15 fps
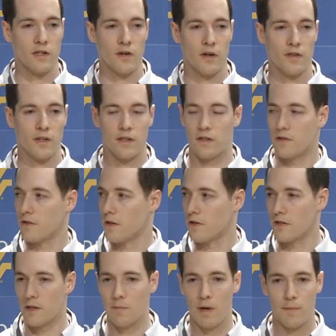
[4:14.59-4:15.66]
You know, I think the
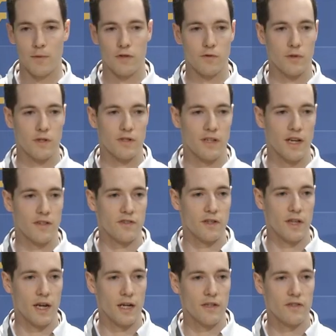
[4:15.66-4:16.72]
team members would attest to that.